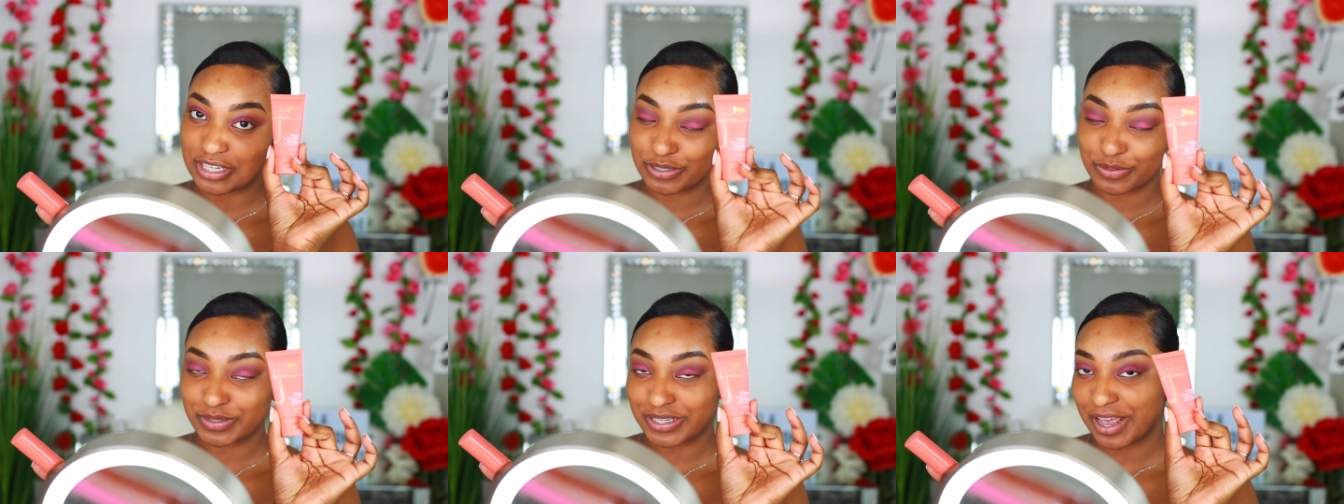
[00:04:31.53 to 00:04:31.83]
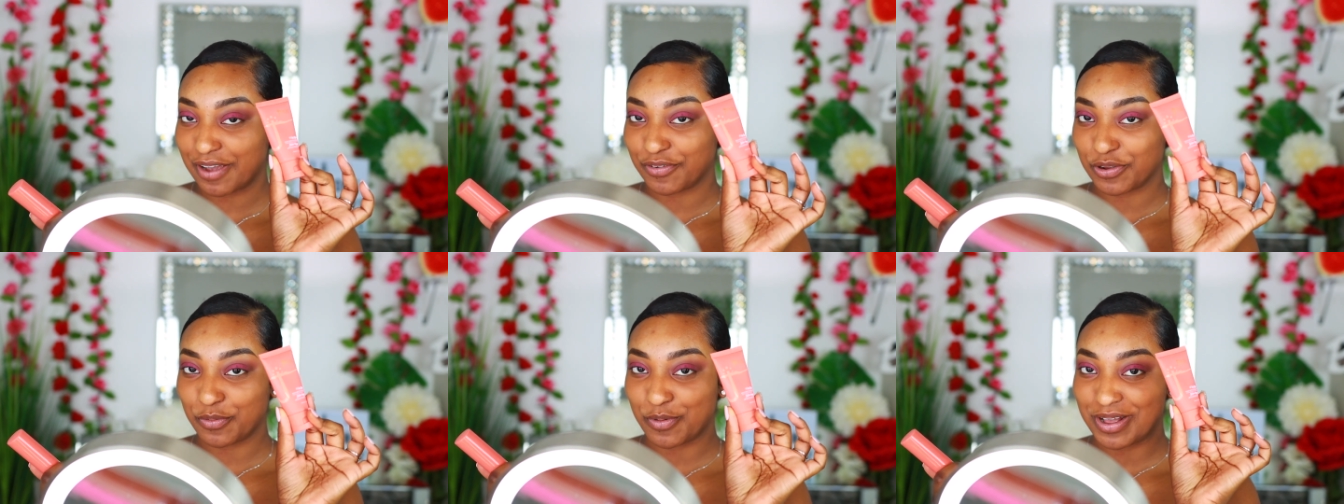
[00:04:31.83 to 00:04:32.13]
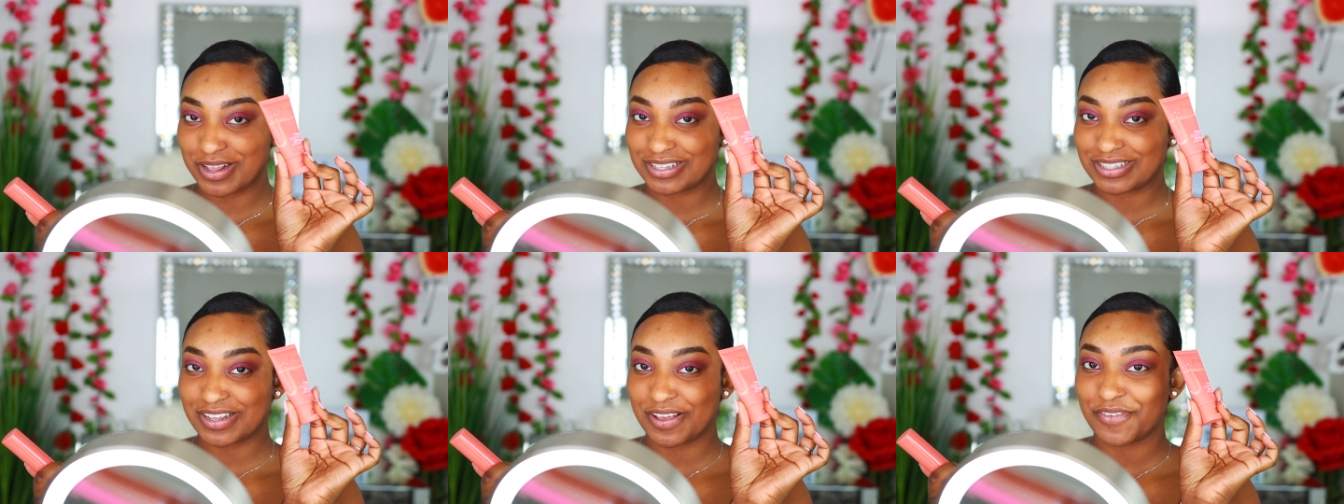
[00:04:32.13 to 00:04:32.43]
This was
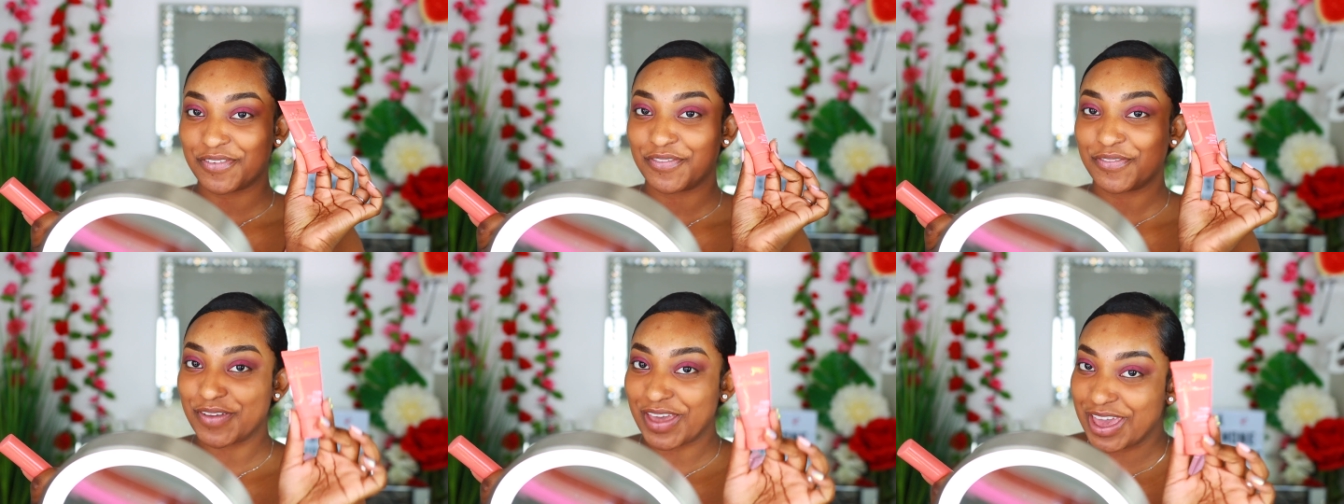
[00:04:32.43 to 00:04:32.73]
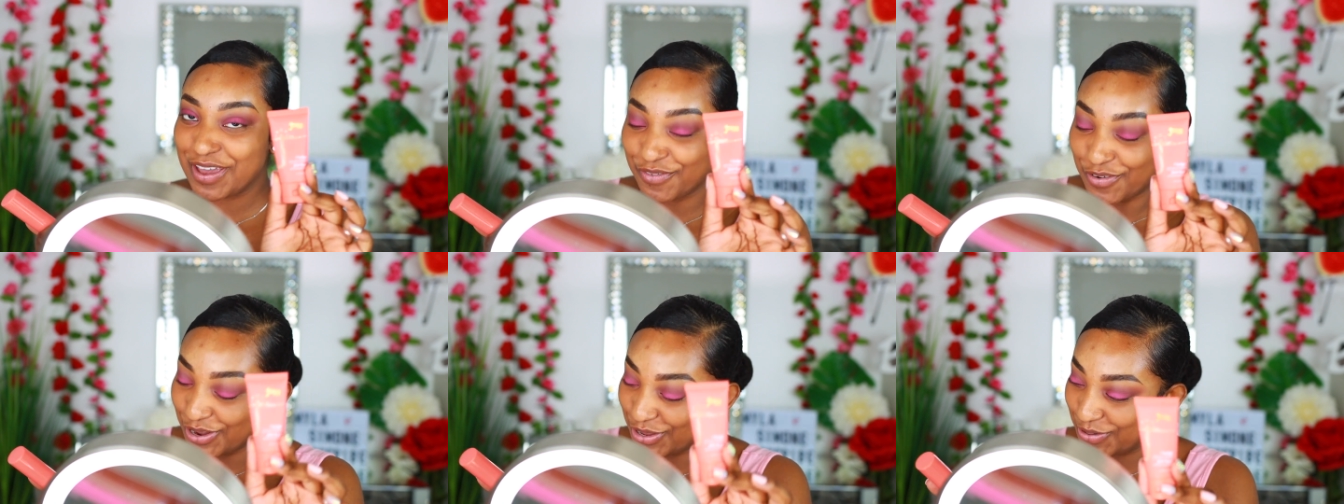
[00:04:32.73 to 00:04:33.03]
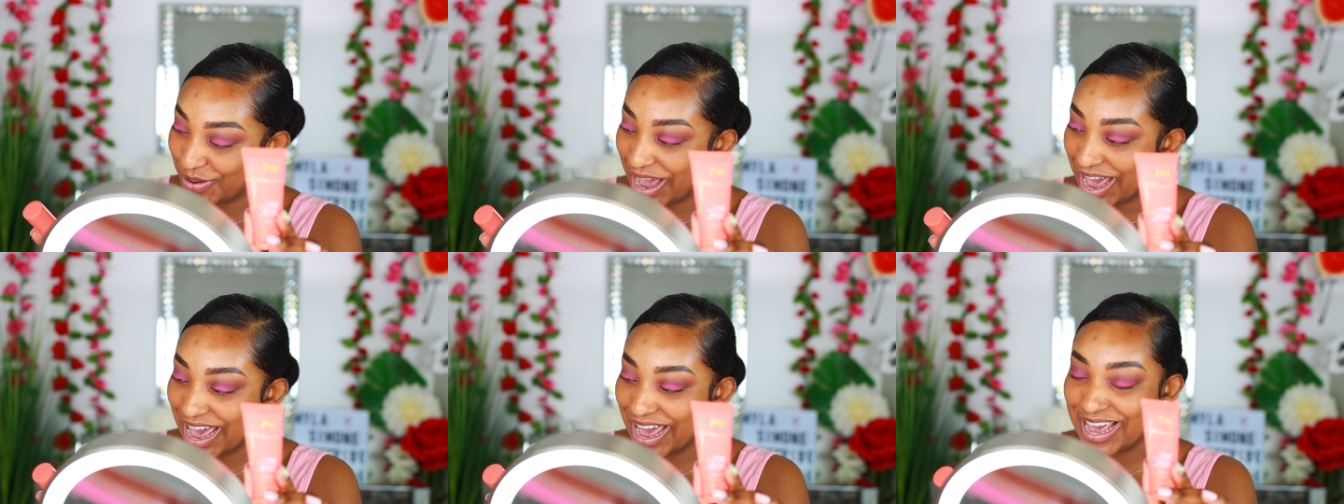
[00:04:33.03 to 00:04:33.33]
everyone's favorite,
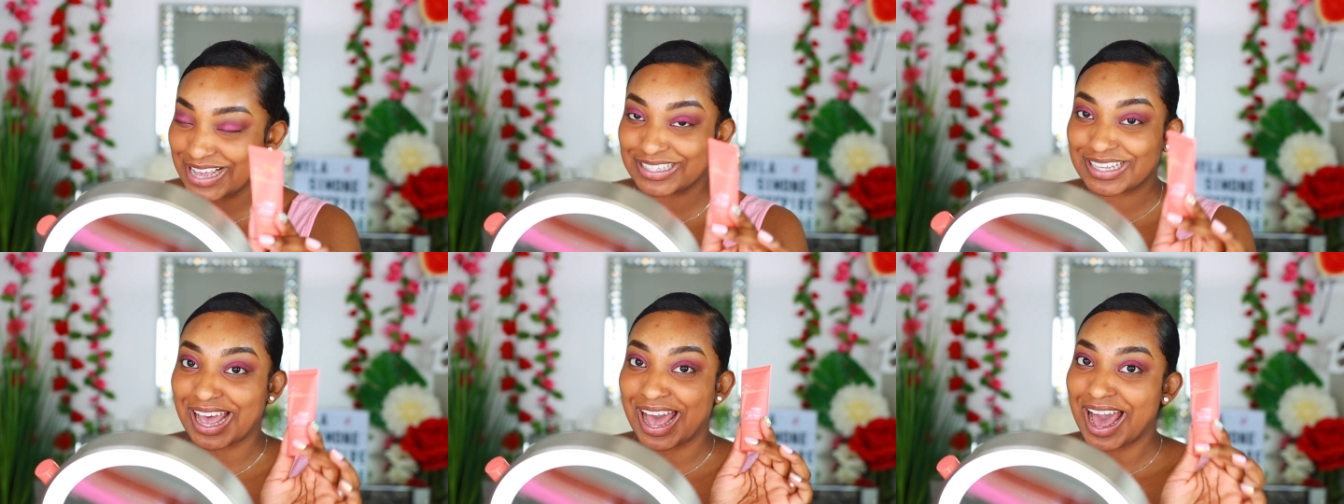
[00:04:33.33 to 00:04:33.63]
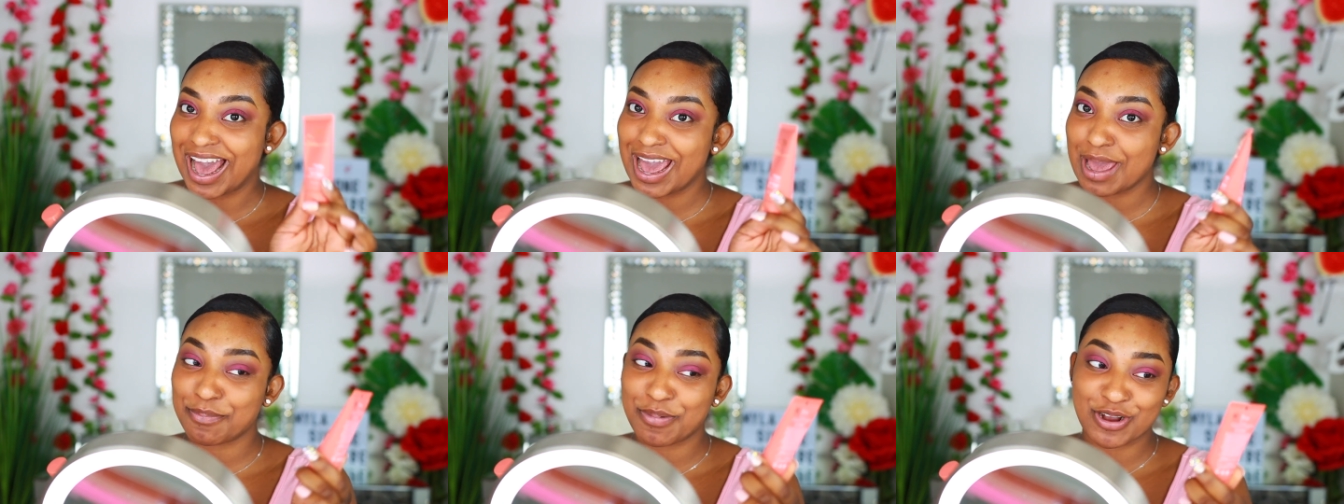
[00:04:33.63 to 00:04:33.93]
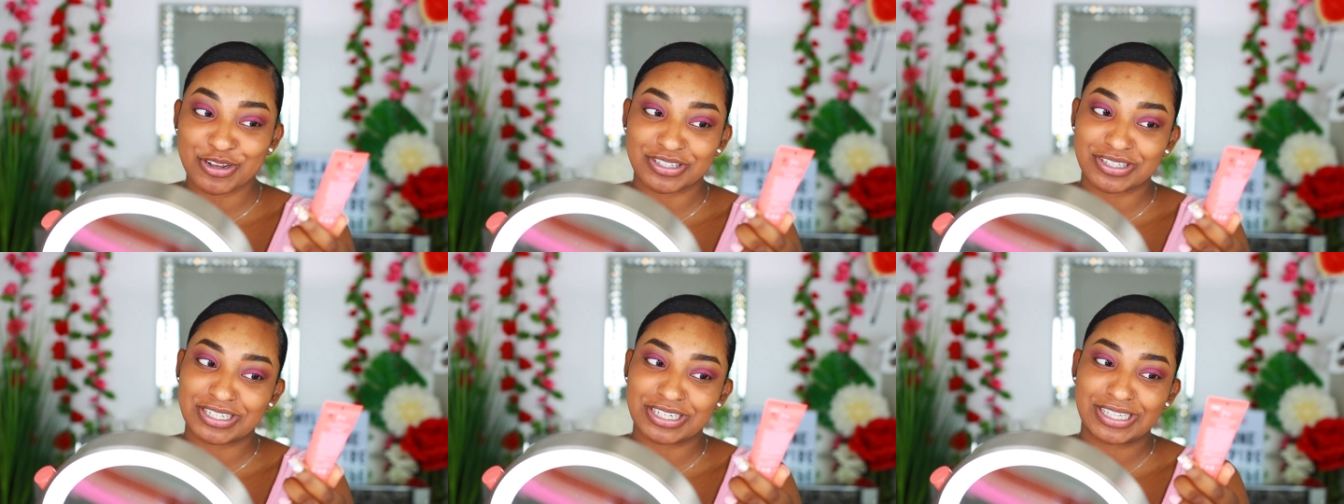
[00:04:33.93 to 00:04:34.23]
you guys. I
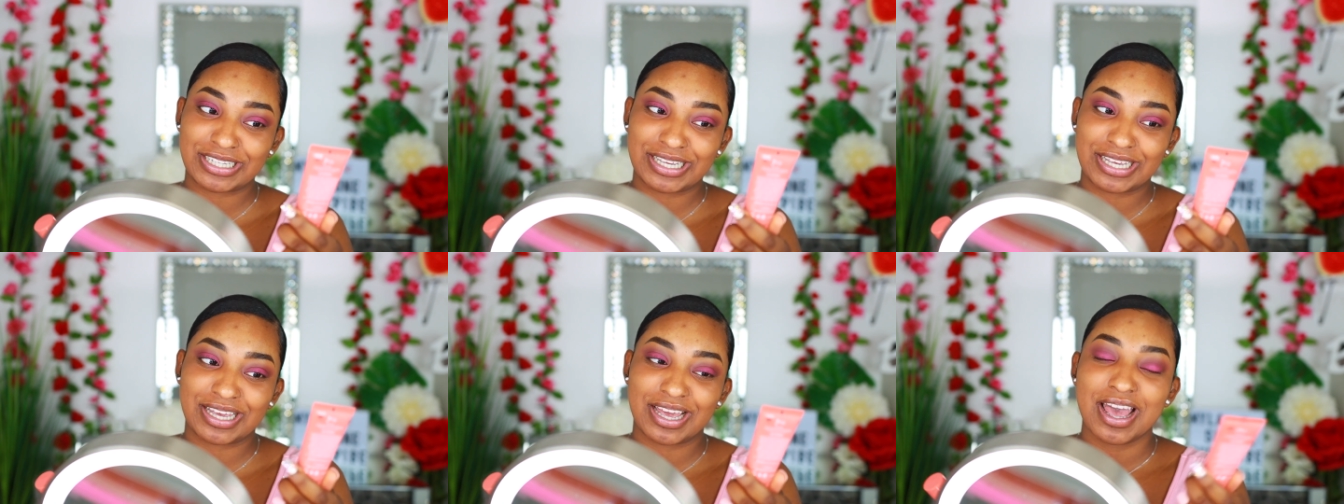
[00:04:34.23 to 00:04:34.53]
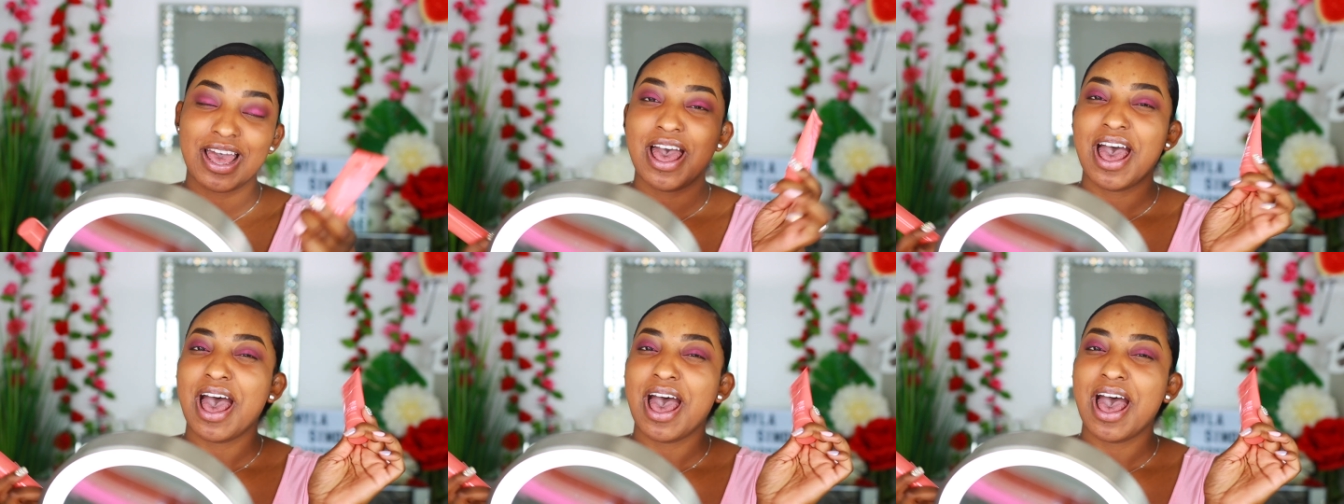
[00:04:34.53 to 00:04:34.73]
personally,